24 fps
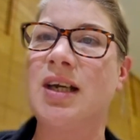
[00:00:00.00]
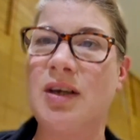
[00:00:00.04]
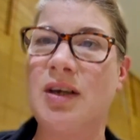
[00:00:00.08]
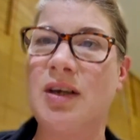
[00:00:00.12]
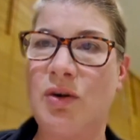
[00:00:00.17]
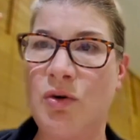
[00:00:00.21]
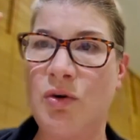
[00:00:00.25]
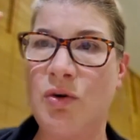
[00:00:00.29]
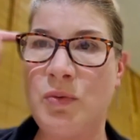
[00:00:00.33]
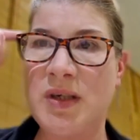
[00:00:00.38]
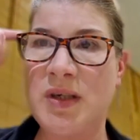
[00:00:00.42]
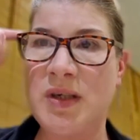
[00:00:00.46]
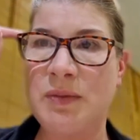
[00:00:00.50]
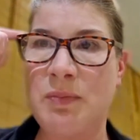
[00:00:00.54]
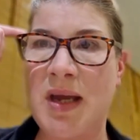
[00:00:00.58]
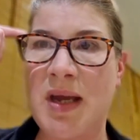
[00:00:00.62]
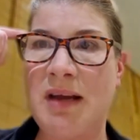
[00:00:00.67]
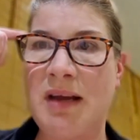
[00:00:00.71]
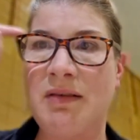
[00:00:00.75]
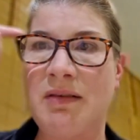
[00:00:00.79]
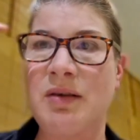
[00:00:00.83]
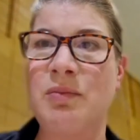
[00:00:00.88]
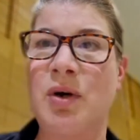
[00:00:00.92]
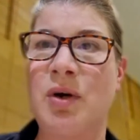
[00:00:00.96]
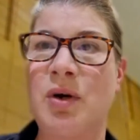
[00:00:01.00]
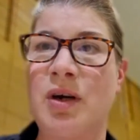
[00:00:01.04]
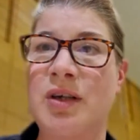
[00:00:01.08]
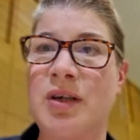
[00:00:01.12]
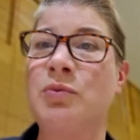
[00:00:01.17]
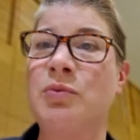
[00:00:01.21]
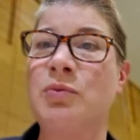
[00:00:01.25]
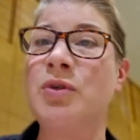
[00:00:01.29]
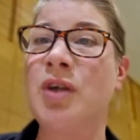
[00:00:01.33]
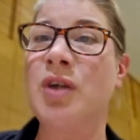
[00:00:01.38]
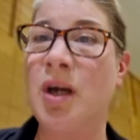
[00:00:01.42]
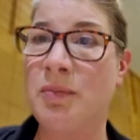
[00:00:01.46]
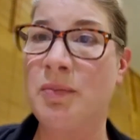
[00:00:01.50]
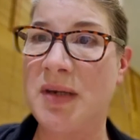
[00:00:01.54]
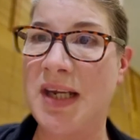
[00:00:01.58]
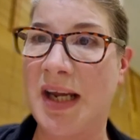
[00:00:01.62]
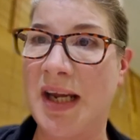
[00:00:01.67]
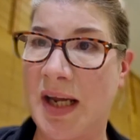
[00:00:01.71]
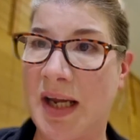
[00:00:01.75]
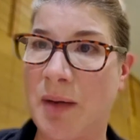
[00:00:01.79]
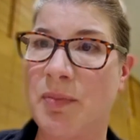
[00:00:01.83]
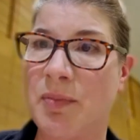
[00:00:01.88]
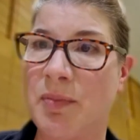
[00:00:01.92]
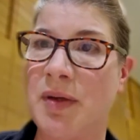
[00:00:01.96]
Always bear in mind, would I be
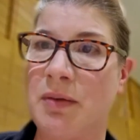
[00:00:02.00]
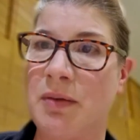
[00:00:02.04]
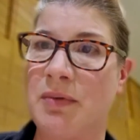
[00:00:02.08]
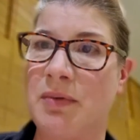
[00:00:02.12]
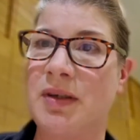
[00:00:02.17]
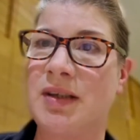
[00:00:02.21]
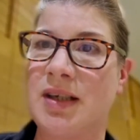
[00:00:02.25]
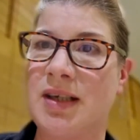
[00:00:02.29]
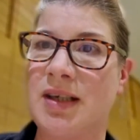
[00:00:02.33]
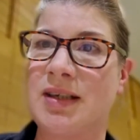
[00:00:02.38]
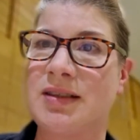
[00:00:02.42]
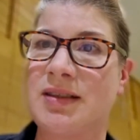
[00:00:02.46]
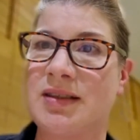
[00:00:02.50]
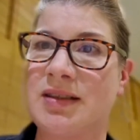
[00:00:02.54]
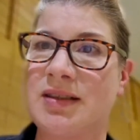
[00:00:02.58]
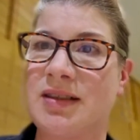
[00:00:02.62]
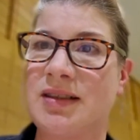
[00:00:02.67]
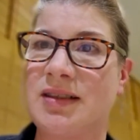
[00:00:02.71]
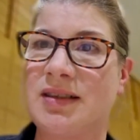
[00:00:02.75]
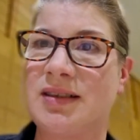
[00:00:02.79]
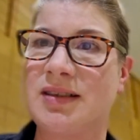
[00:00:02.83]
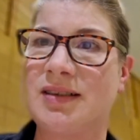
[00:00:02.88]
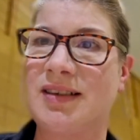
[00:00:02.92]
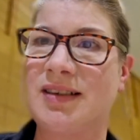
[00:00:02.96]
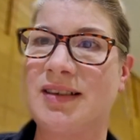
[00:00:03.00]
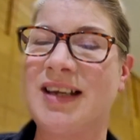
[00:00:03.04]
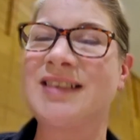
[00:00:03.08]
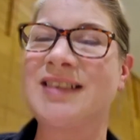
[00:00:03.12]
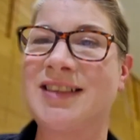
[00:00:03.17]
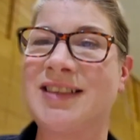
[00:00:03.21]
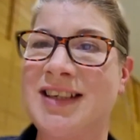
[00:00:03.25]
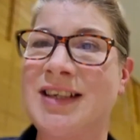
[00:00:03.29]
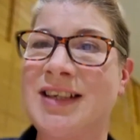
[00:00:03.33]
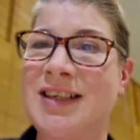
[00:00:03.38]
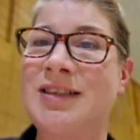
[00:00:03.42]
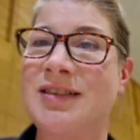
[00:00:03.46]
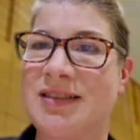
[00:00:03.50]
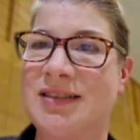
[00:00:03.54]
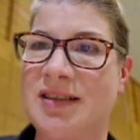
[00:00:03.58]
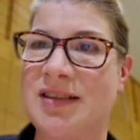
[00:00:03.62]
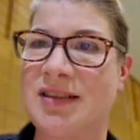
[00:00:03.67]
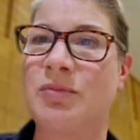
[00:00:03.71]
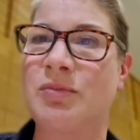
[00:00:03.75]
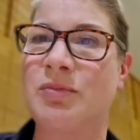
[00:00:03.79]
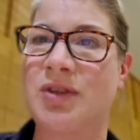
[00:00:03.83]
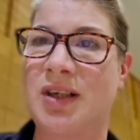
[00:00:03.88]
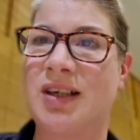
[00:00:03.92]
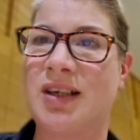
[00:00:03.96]
happy with this as a data
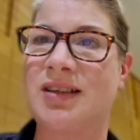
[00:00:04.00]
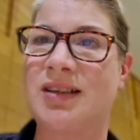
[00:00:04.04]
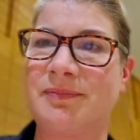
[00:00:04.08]
subject?